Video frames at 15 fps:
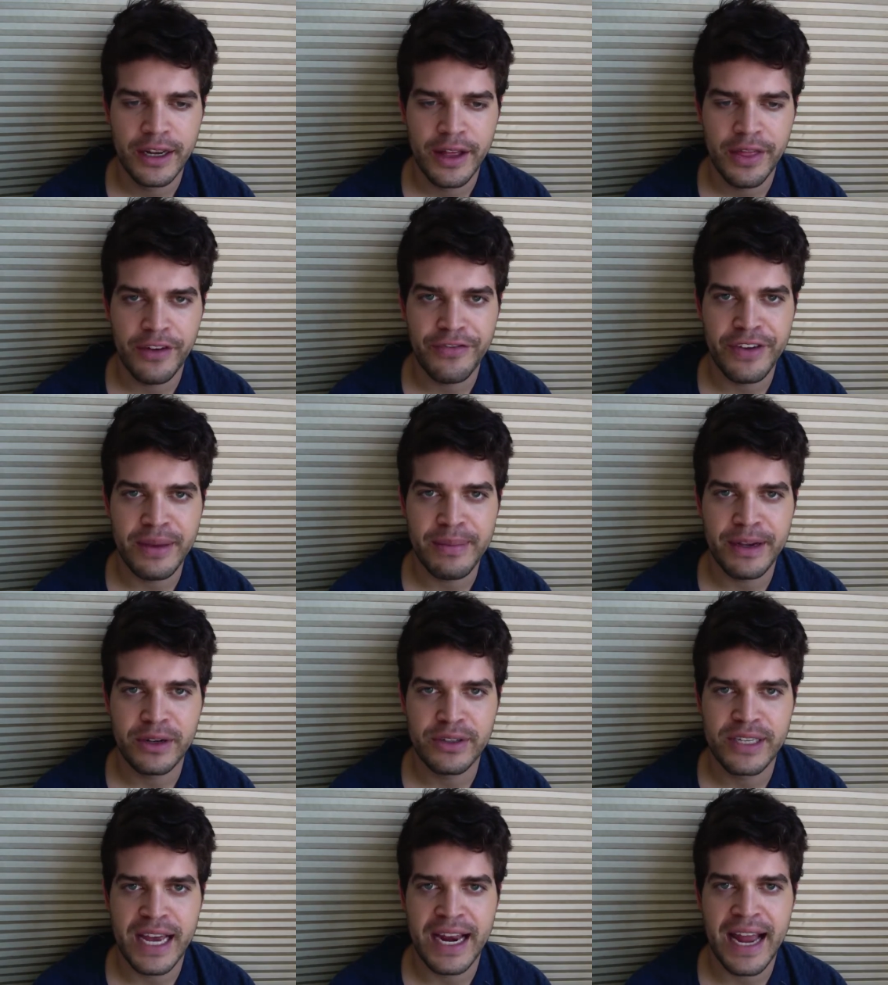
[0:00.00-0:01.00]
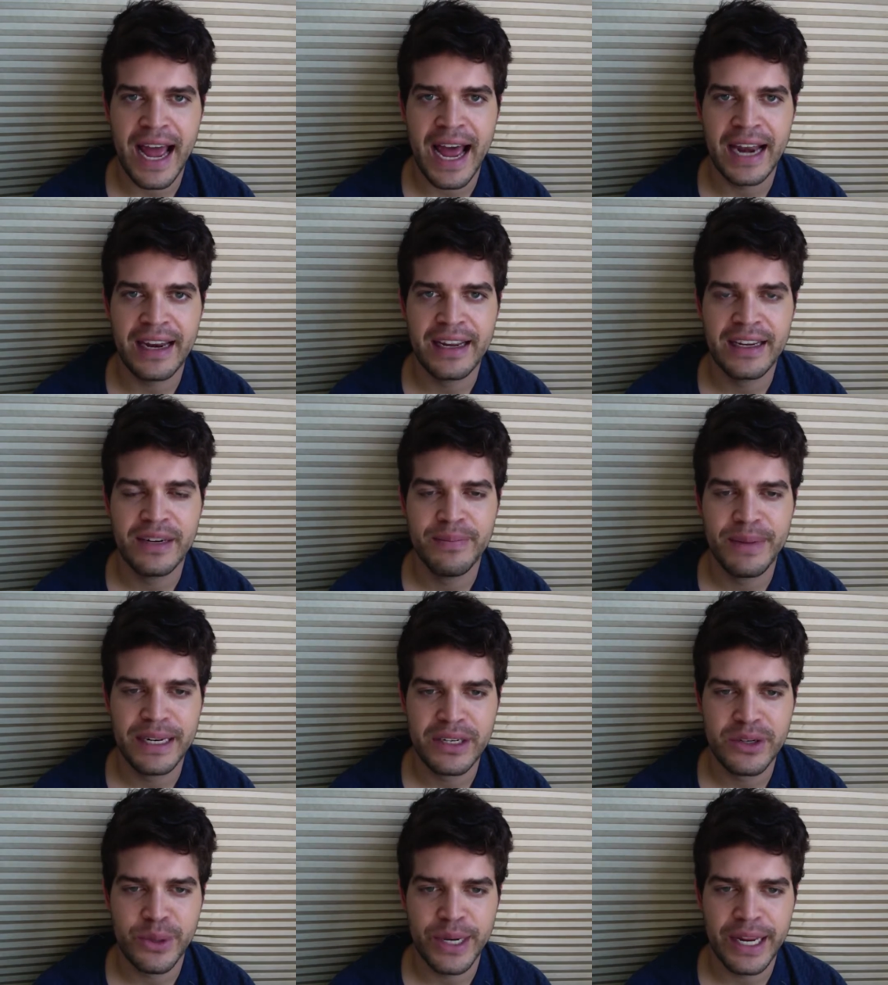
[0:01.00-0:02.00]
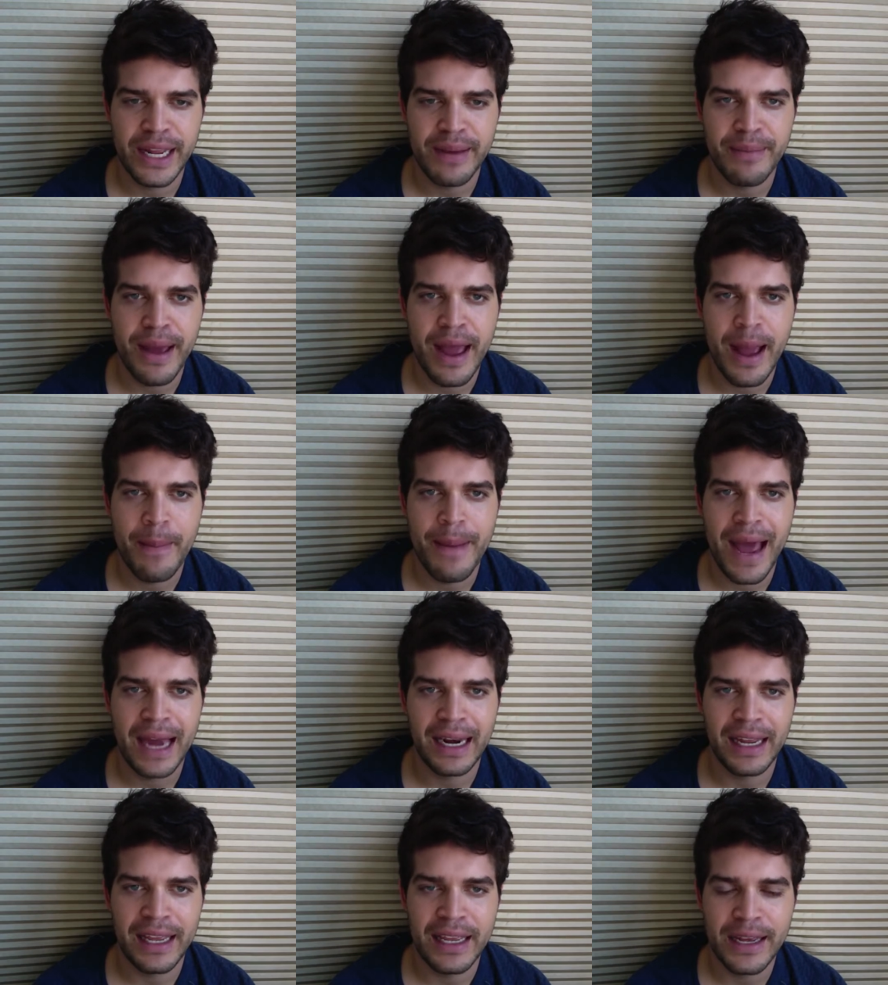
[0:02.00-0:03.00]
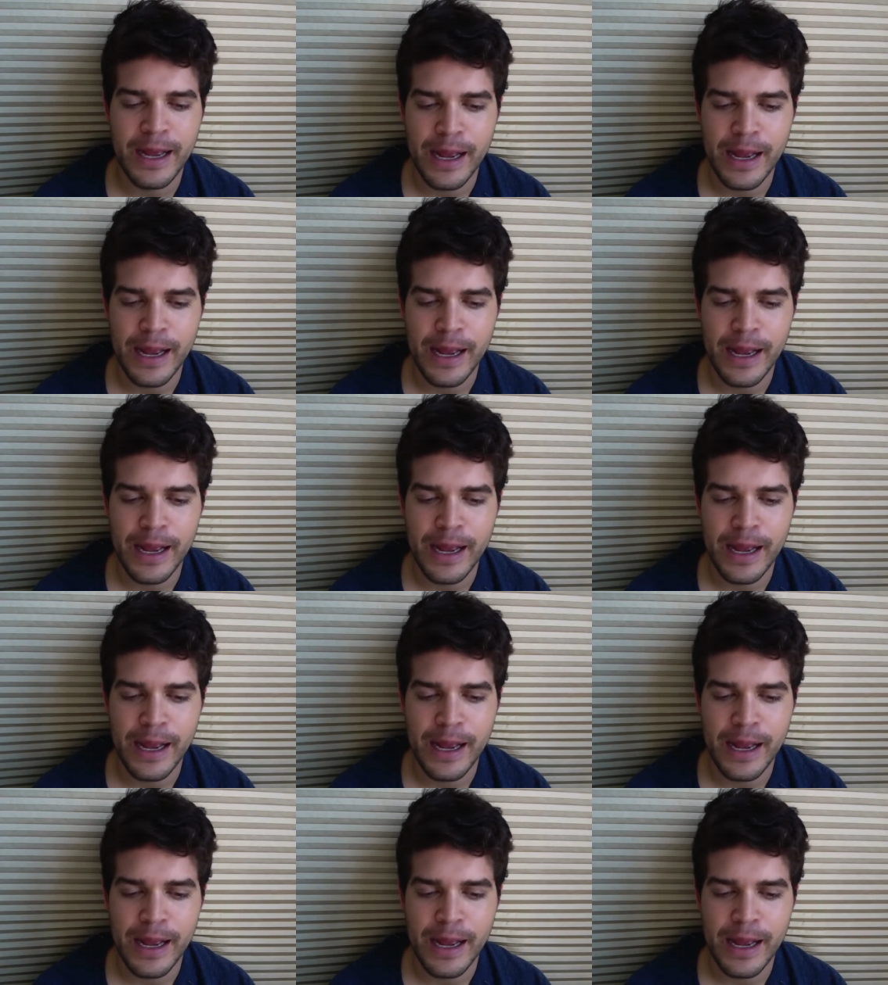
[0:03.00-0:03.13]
the females that had been treating him badly.